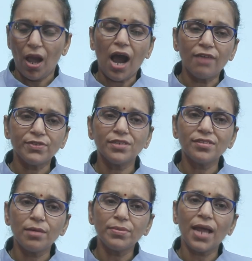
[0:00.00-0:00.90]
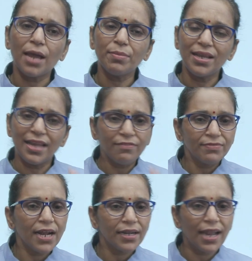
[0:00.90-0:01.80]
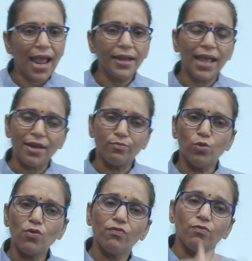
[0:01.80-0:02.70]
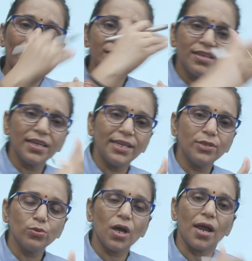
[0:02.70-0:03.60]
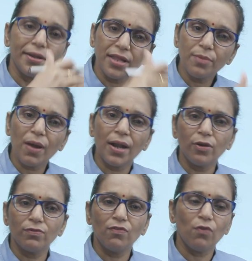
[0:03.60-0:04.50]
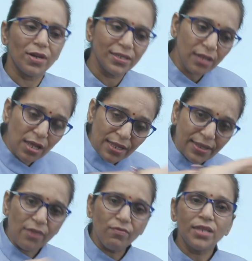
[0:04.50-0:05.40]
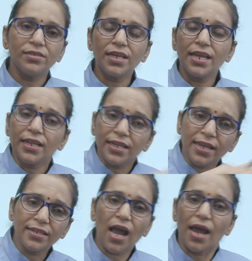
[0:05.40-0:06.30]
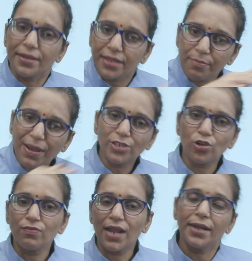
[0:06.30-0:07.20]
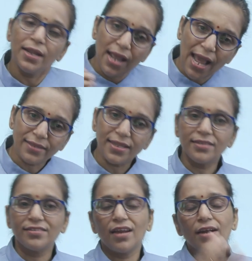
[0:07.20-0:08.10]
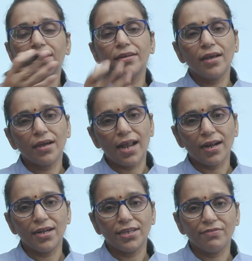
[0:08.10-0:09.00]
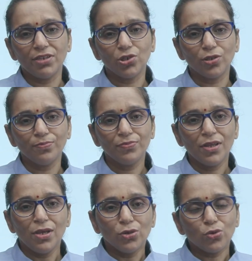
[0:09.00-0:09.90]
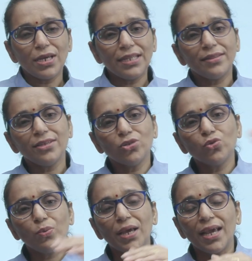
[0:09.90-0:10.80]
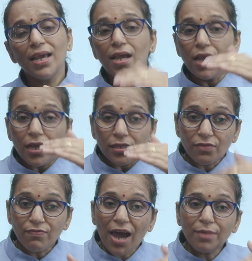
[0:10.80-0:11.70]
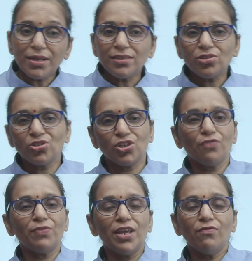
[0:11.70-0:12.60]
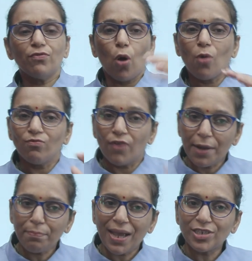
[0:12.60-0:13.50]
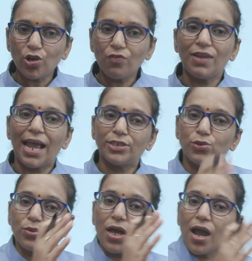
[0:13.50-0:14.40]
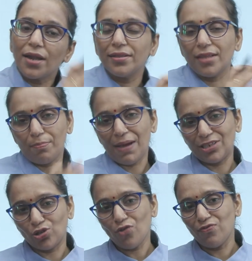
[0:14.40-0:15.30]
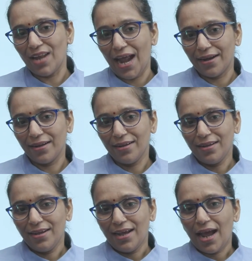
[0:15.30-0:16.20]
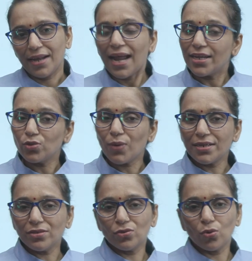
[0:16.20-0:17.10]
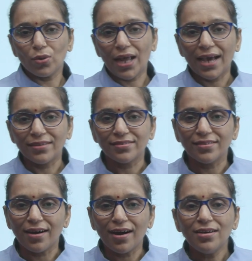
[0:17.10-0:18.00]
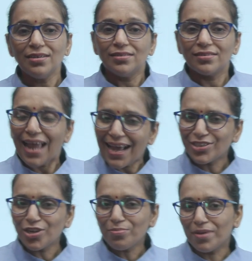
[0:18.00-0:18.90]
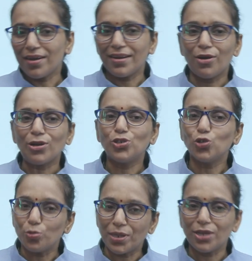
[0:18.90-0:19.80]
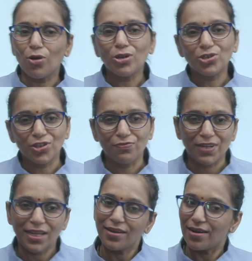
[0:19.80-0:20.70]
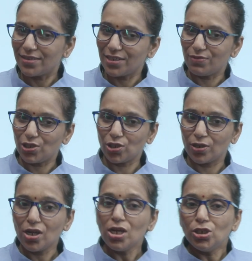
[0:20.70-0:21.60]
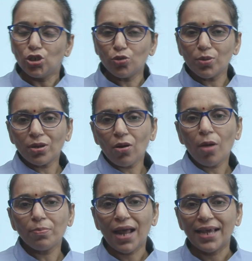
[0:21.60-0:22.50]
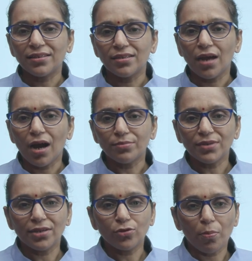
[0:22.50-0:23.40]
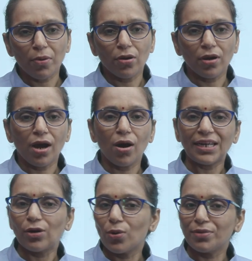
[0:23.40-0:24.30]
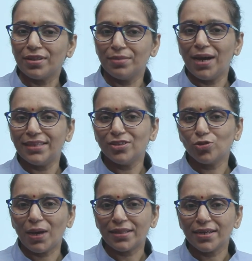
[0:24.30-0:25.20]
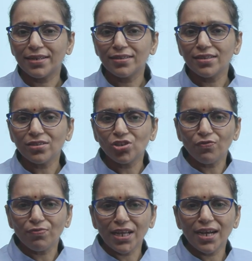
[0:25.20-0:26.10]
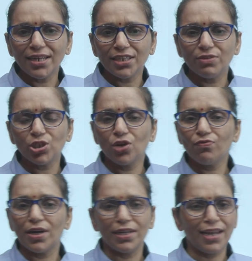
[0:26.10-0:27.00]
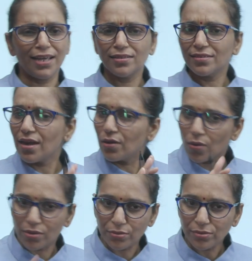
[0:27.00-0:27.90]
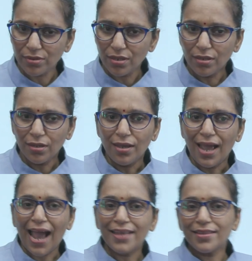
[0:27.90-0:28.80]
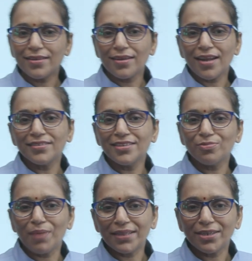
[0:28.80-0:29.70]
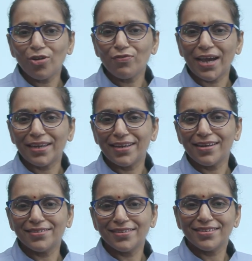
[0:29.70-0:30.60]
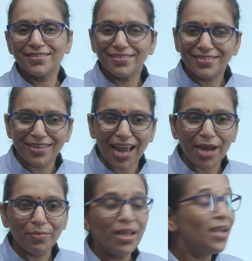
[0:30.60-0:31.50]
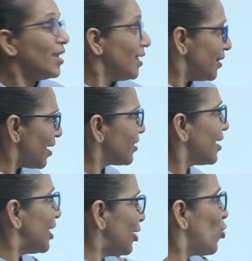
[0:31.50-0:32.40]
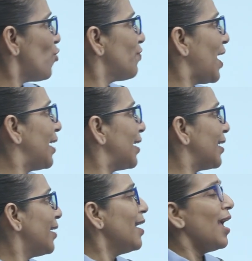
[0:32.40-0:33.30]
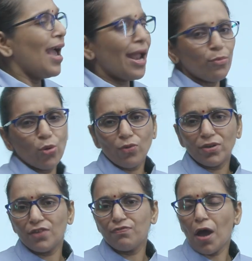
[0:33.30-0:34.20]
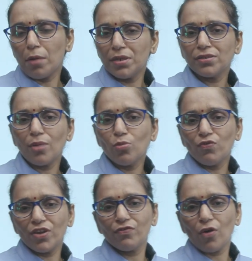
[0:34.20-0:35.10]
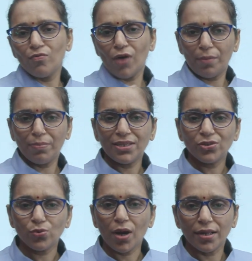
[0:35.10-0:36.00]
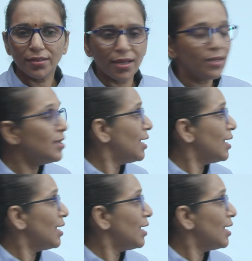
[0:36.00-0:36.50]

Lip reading: After some time, he left that land and moved once again to the another part of the forest, then once again clear the another patch of land and then started the cultivation. So in this way, the farmer is shifting from one patch of land to the another patch of land, and that is why it is known as the slash and burn or zooming or shifting cultivation. Tuber crop like the yams and tapioca are grown by this method. In this shifting cultivation, fertilizers are not used. As a result, this method of agriculture is described. They are the eco-friendly, and moreover the farmers are moving from one place to another.